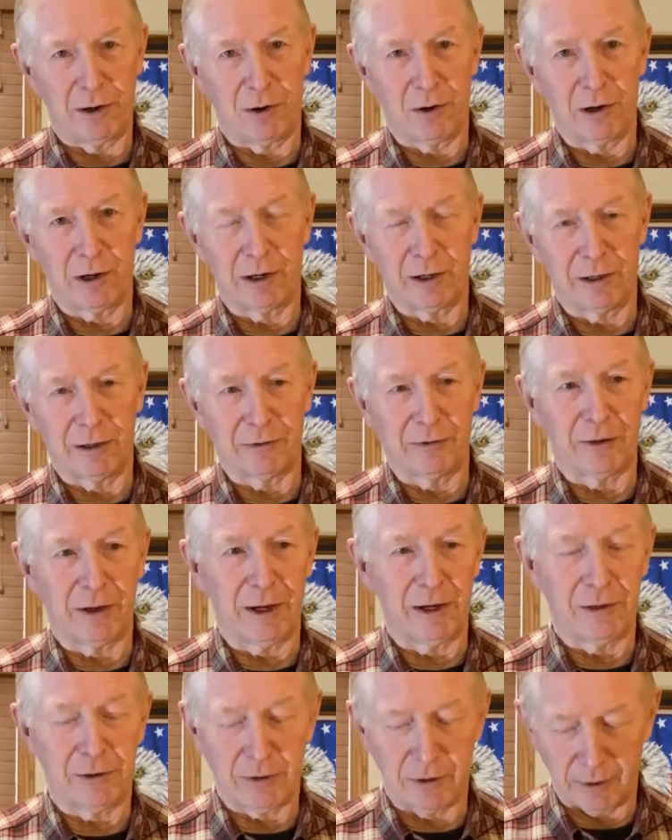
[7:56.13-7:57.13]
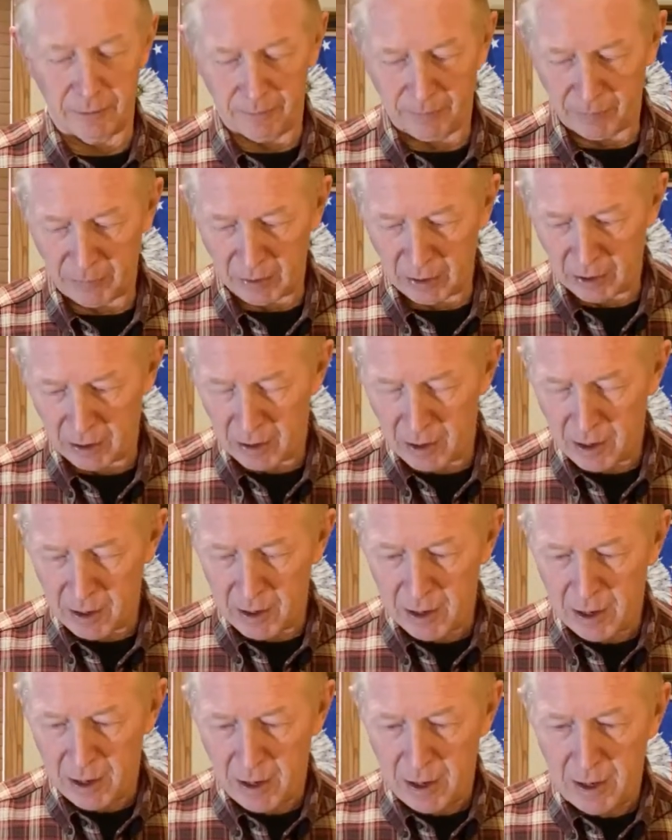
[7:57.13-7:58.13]
organization
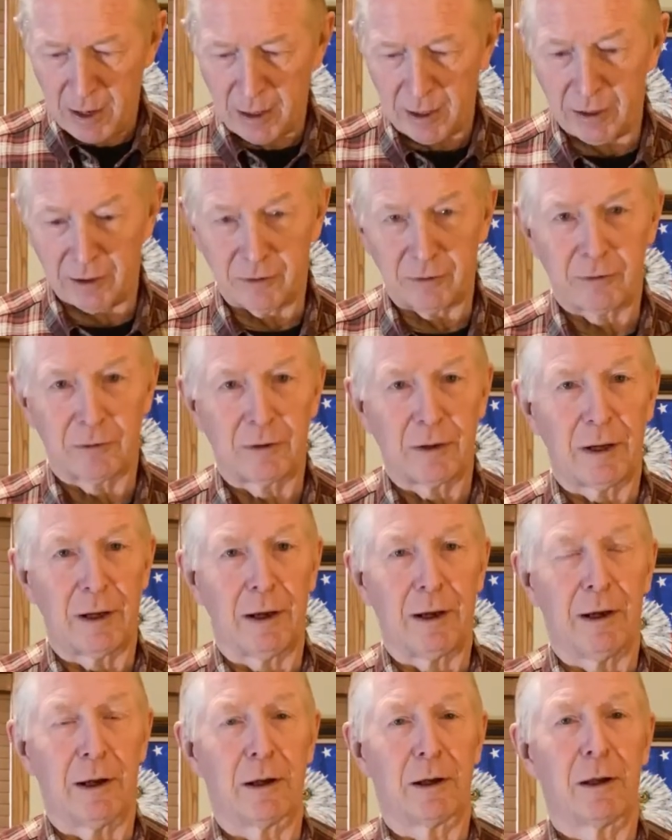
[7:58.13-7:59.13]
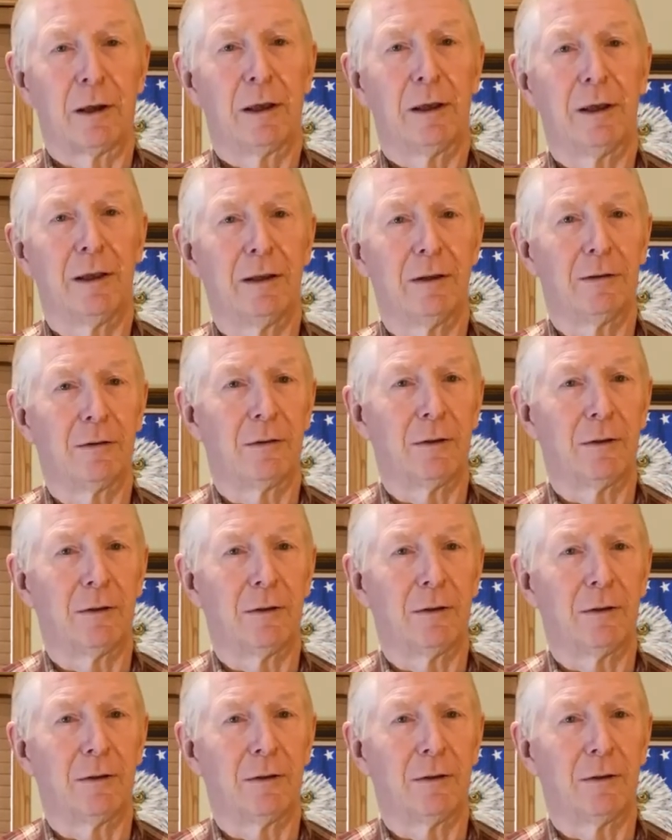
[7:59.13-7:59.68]
is, uh, is